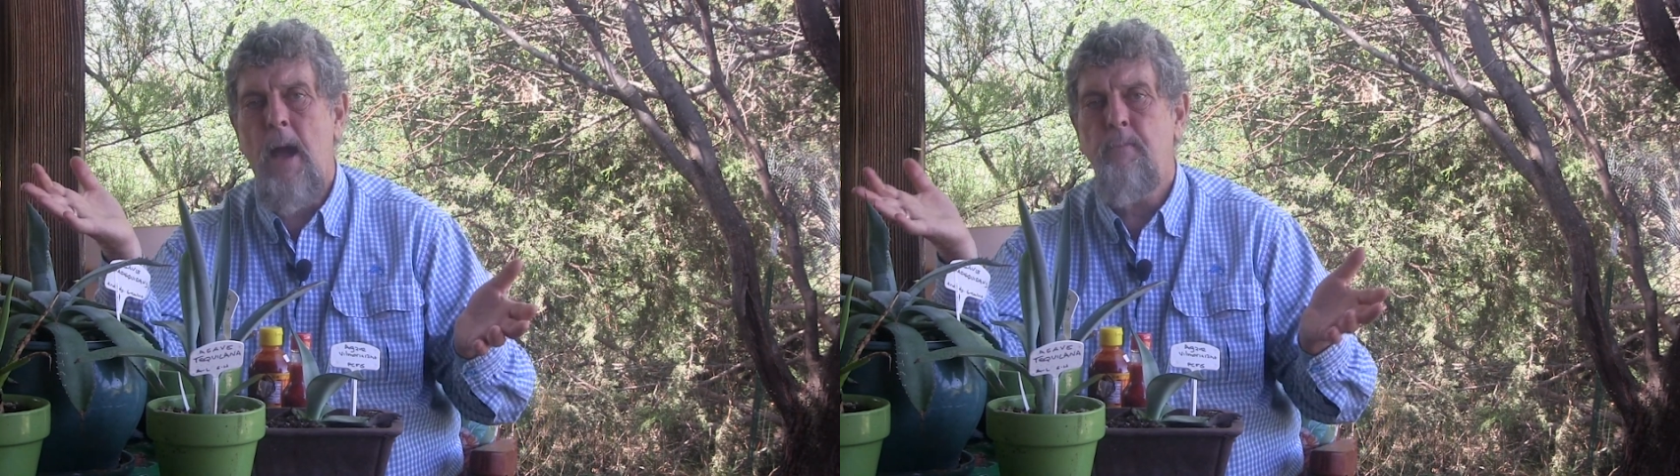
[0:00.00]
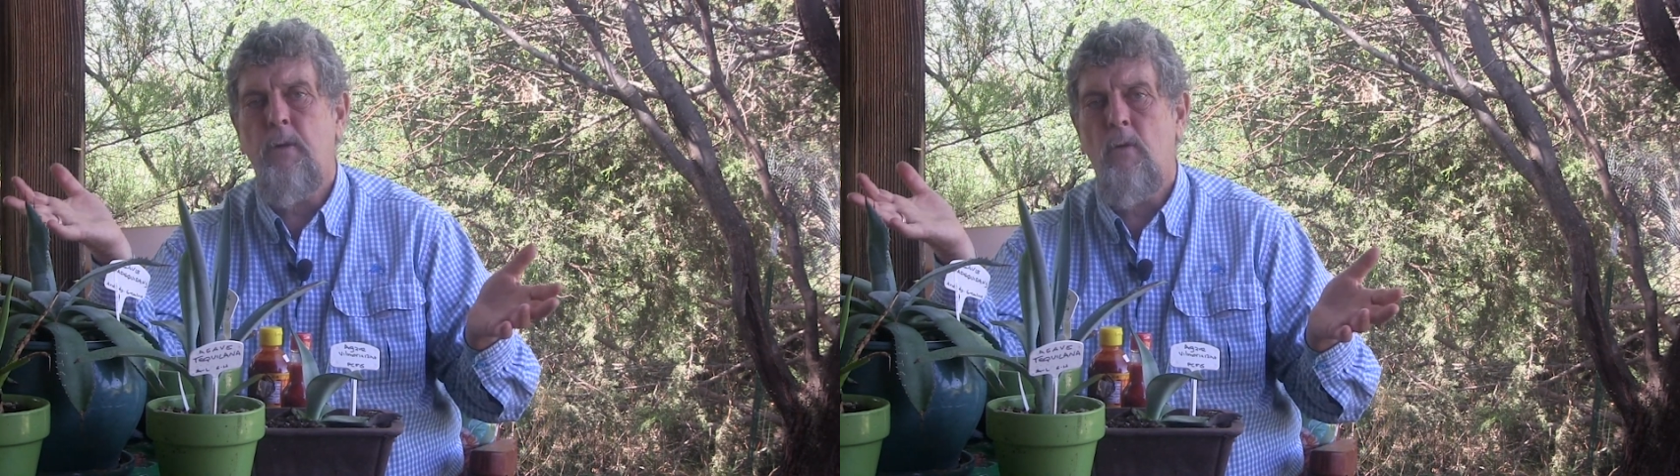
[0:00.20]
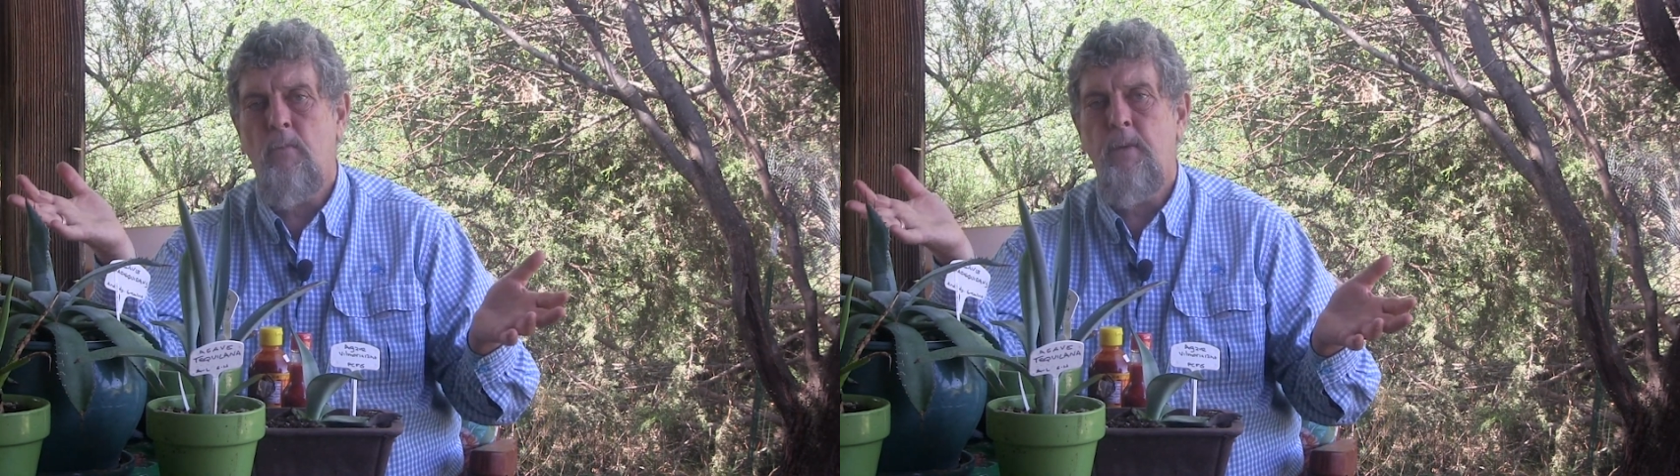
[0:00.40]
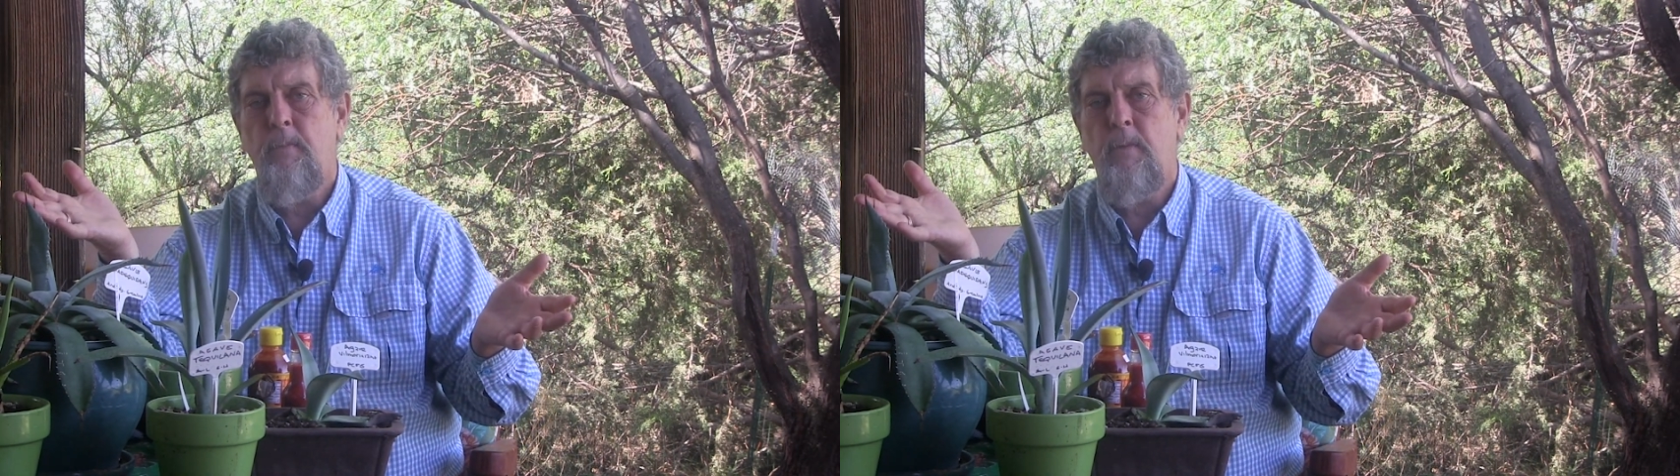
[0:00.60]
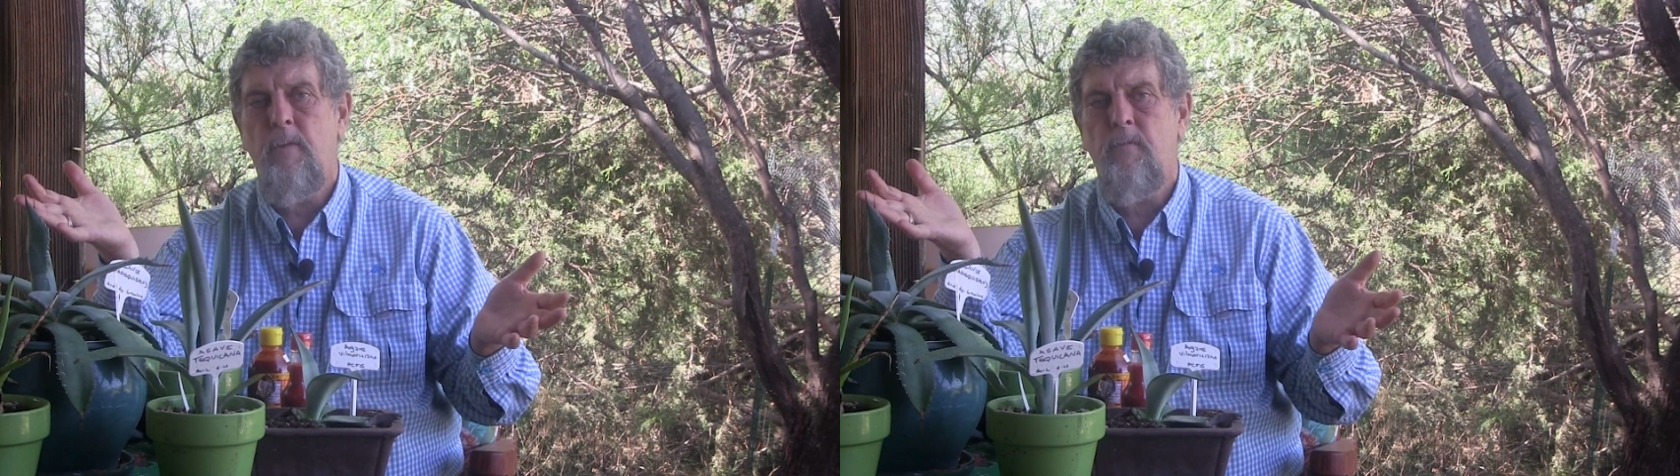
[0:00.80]
Papago
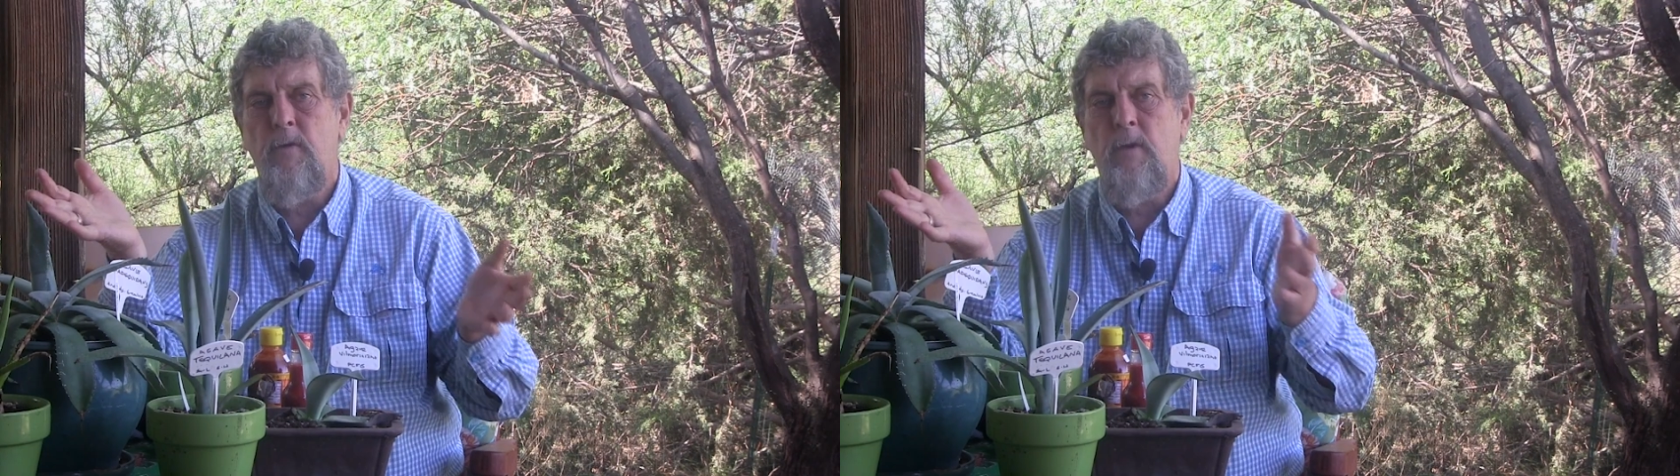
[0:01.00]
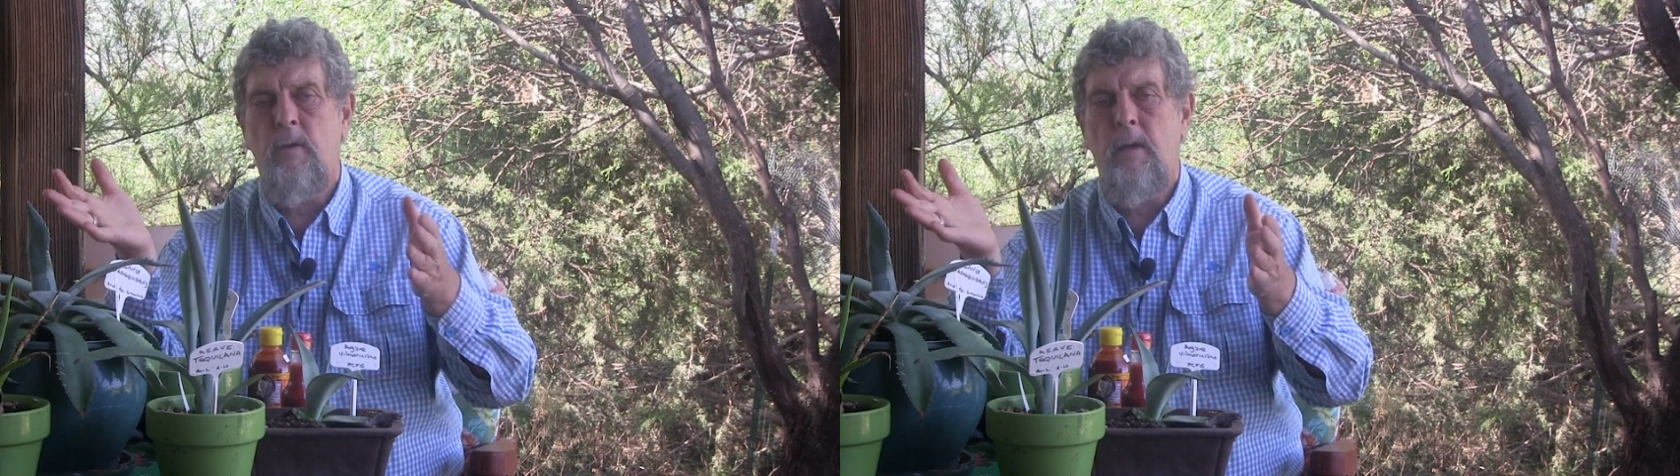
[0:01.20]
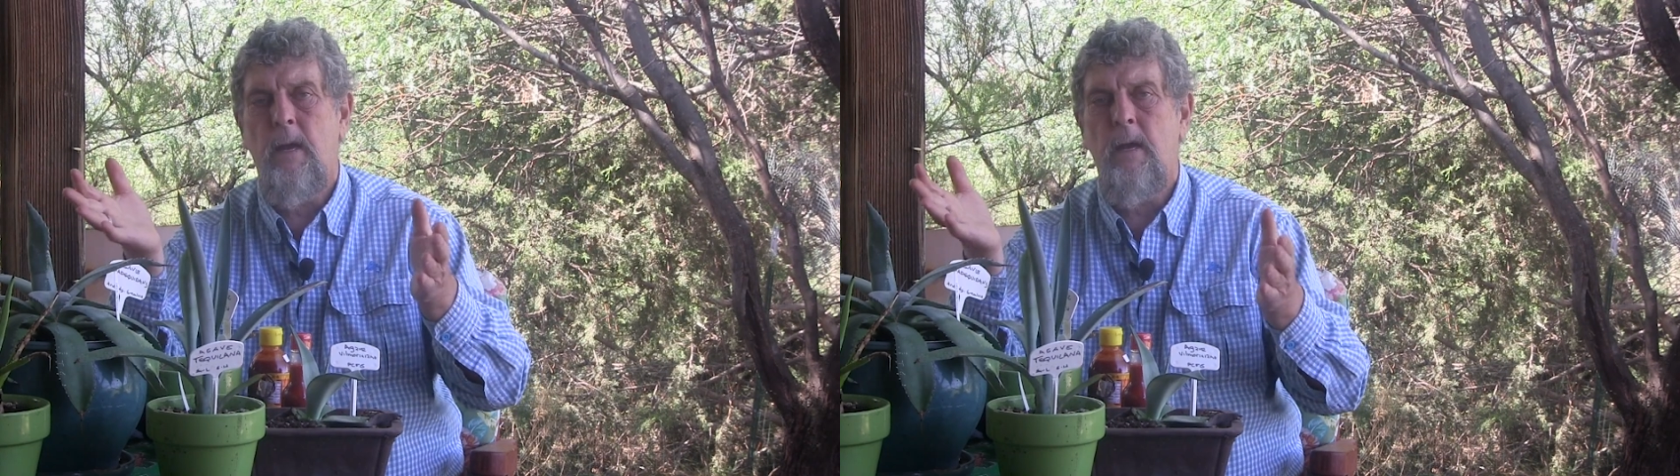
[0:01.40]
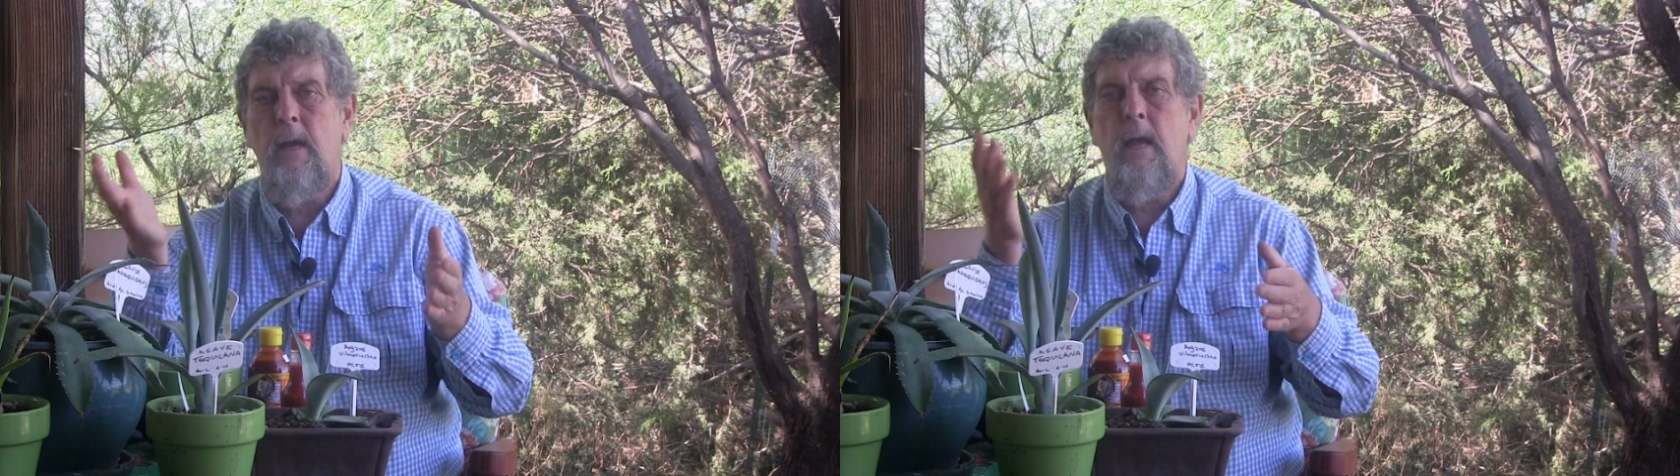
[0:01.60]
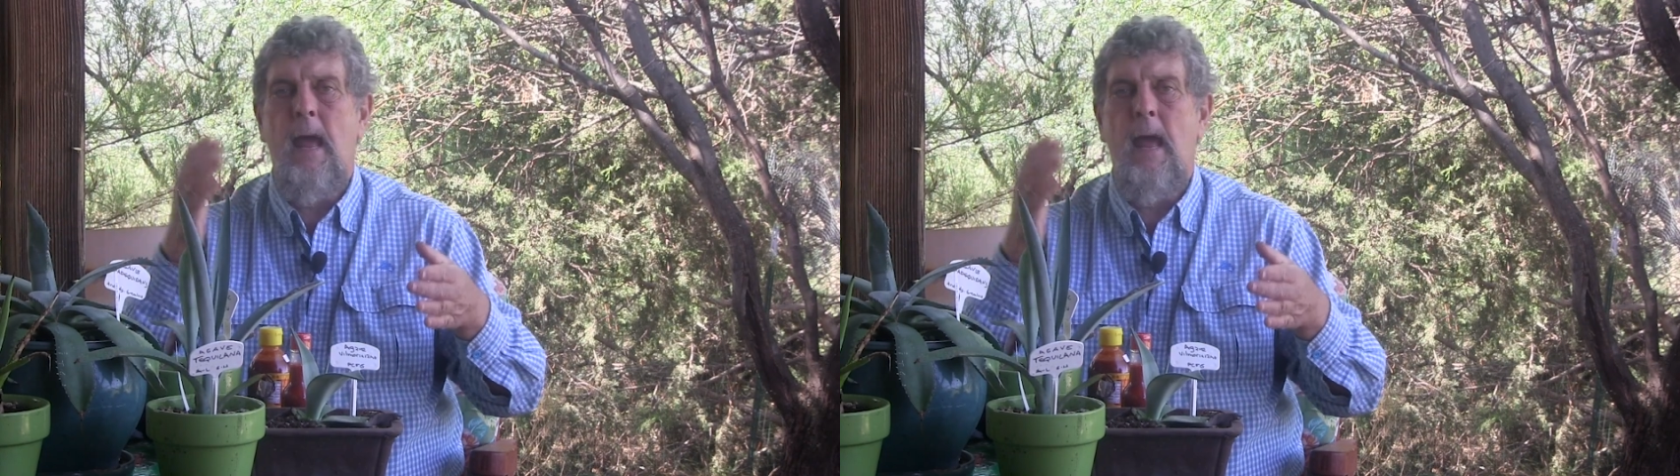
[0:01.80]
people of this area